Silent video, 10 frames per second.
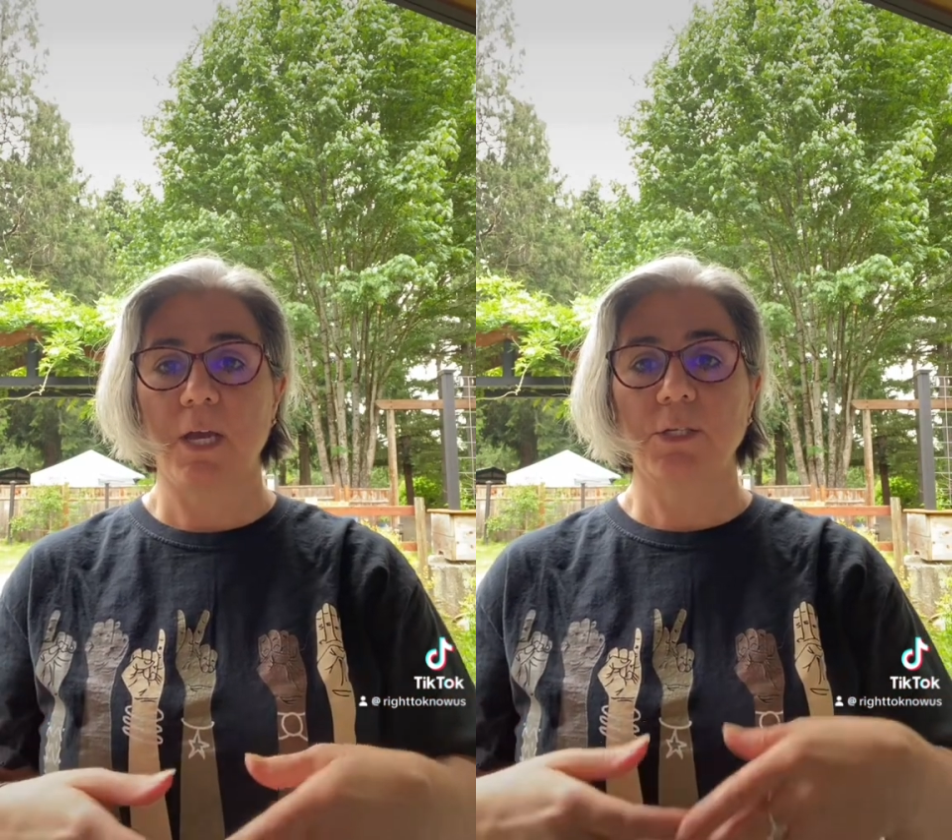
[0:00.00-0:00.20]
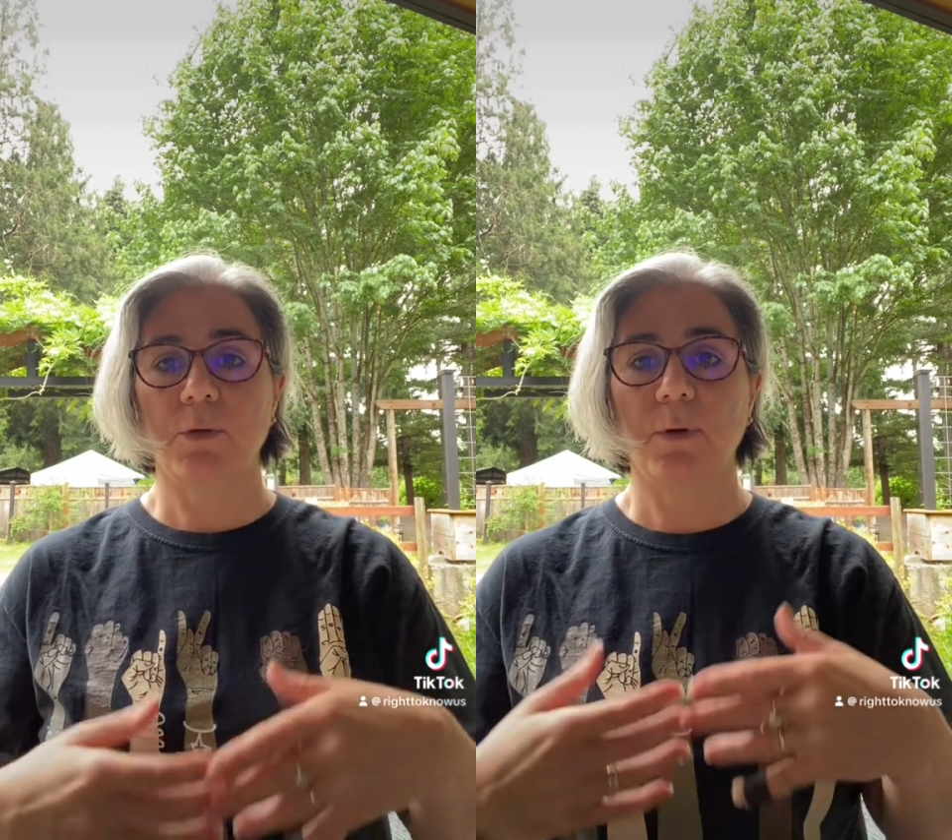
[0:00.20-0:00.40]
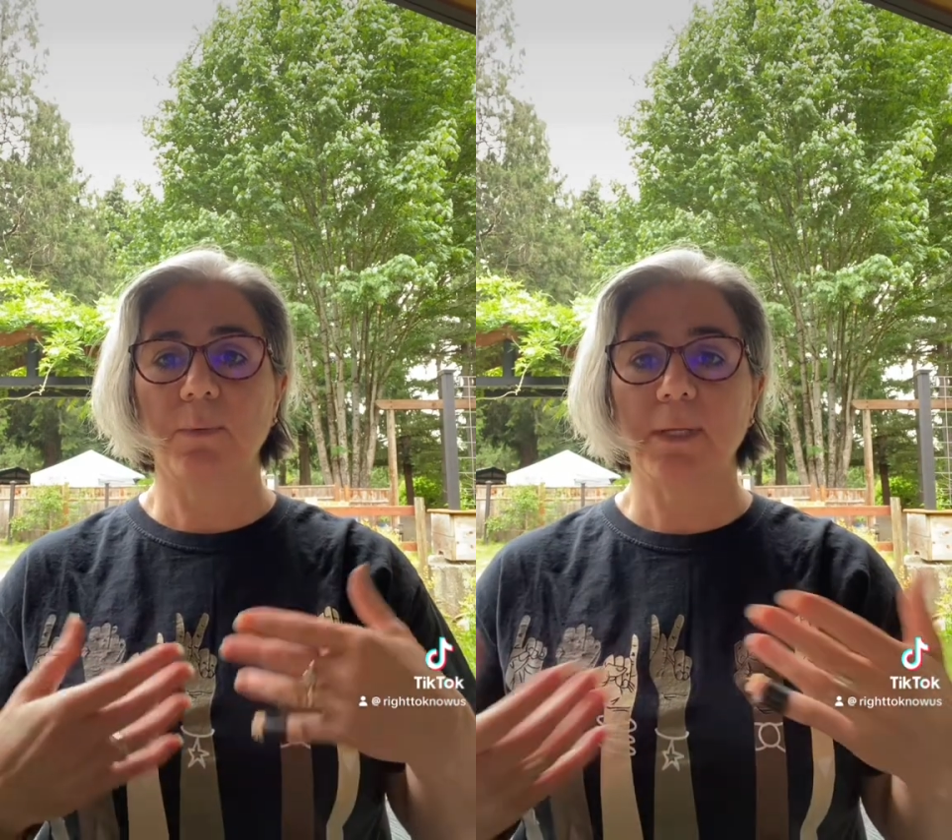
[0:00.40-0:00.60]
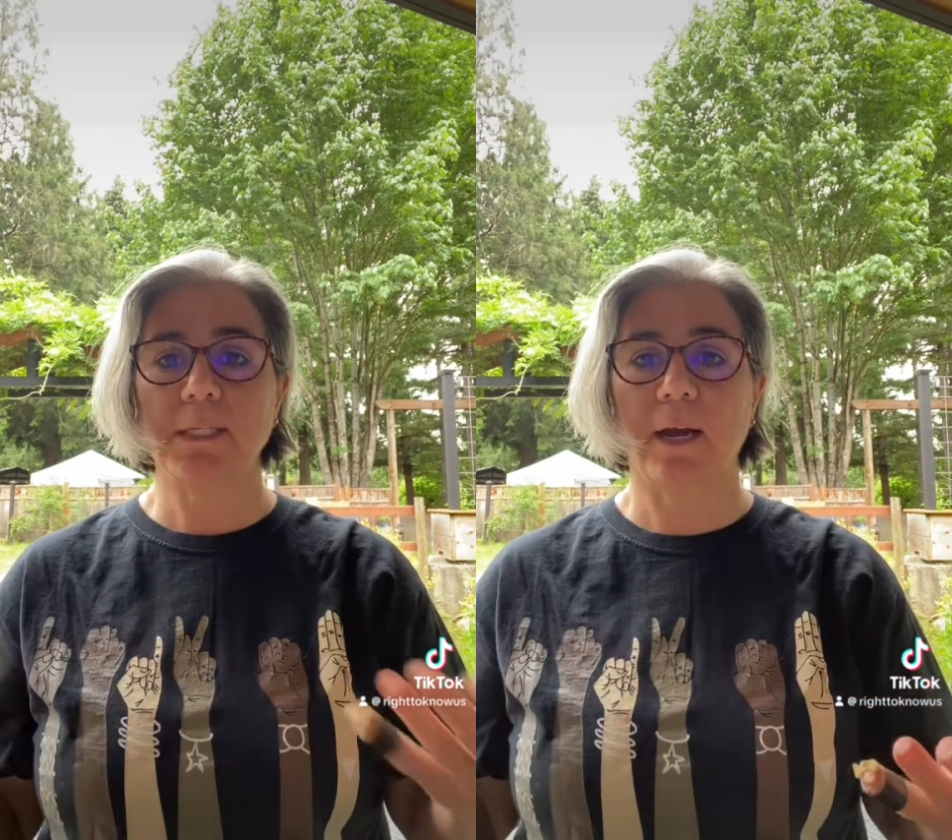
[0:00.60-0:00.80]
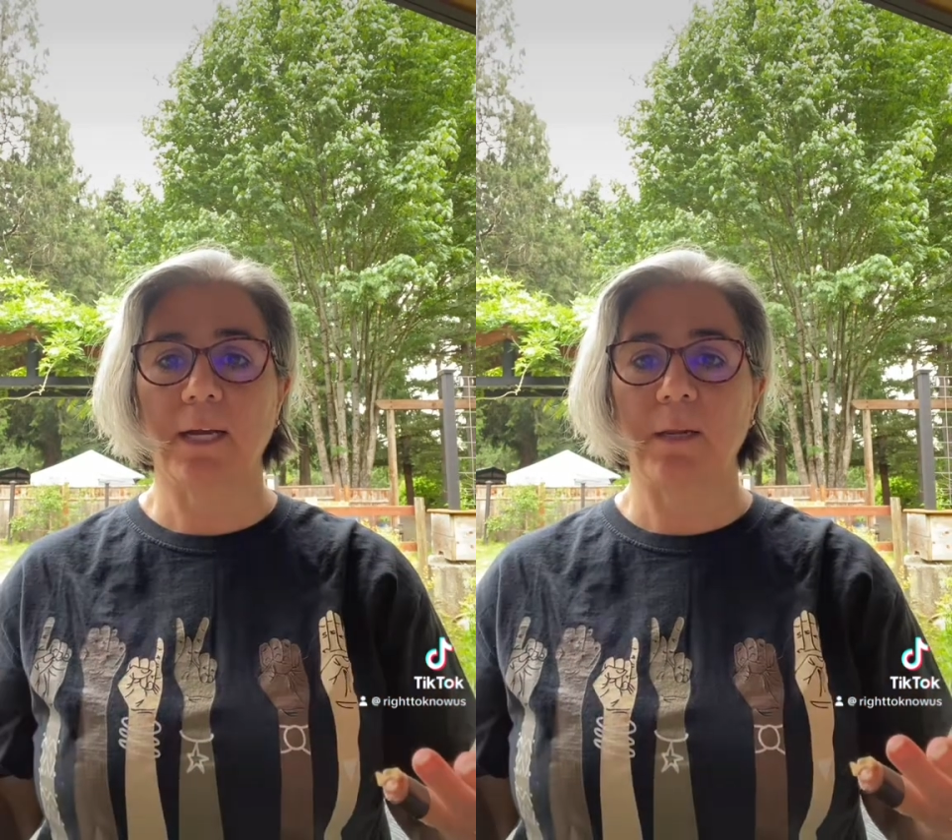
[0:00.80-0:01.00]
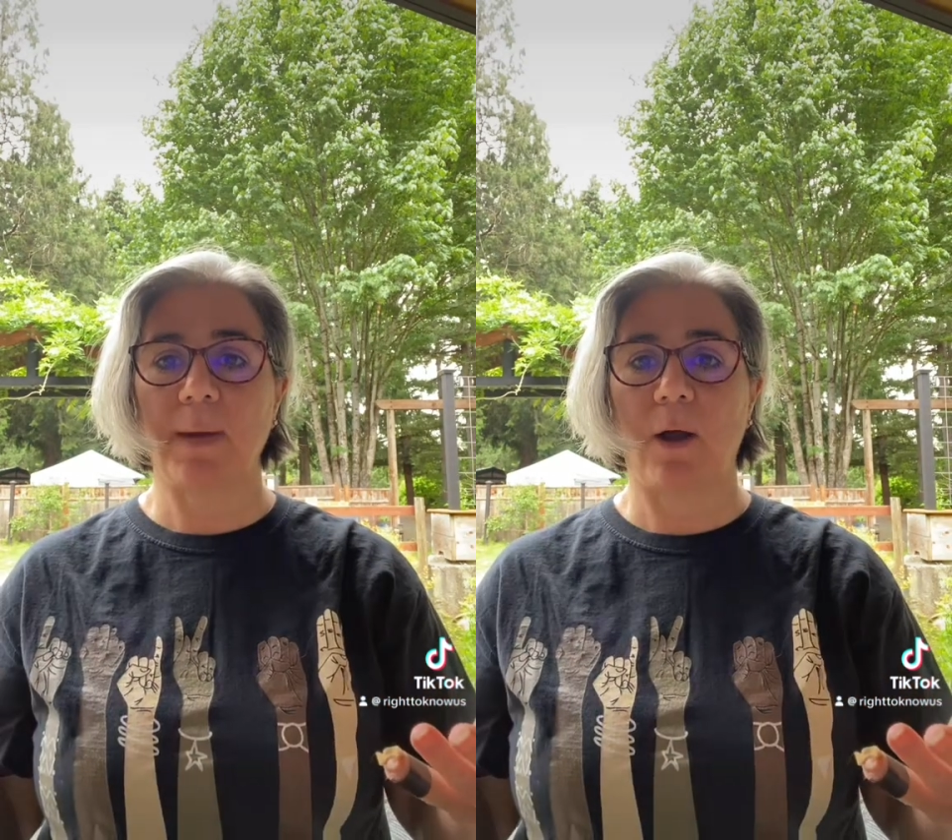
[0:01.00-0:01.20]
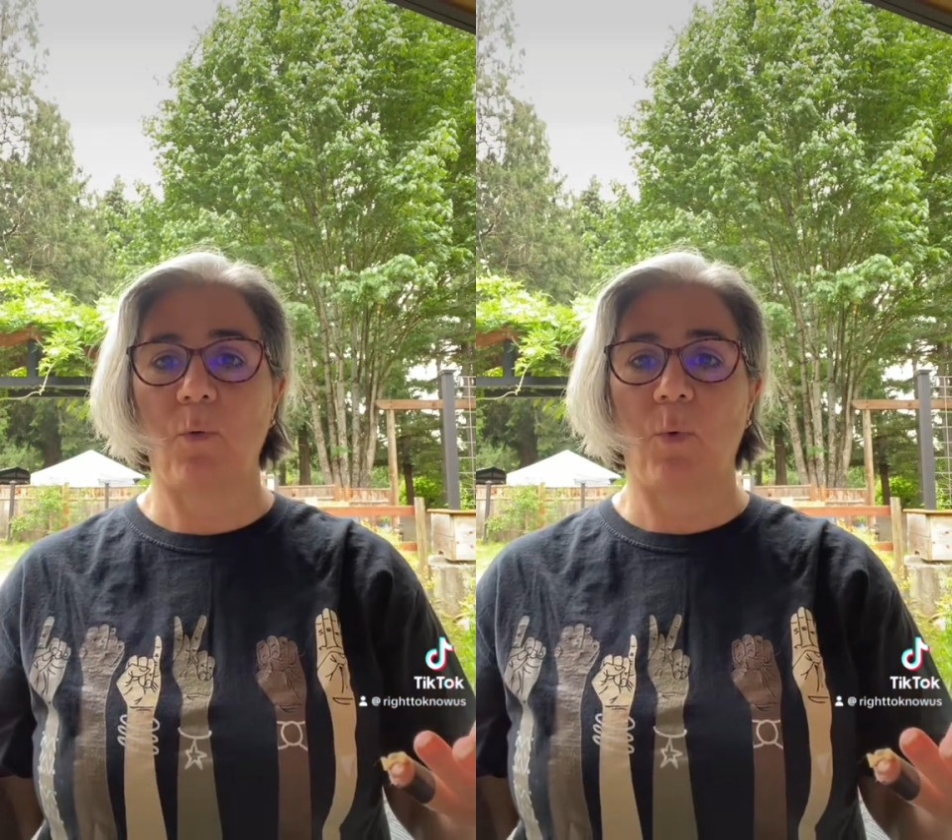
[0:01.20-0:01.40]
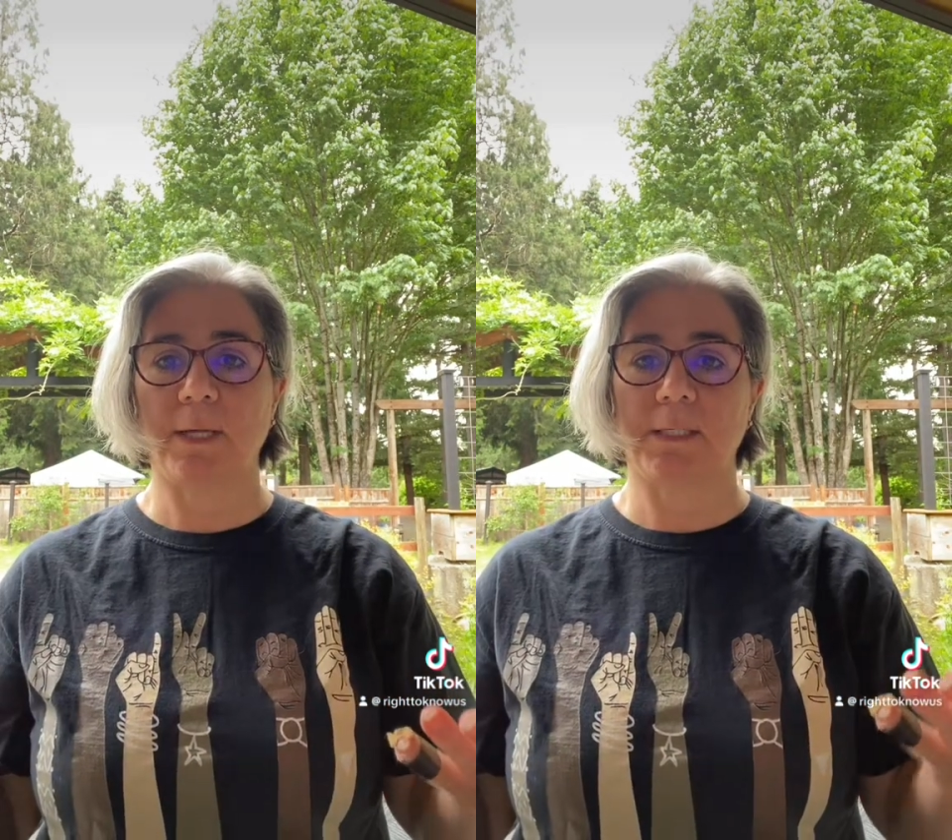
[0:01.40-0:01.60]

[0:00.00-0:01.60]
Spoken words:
So we're really talking about what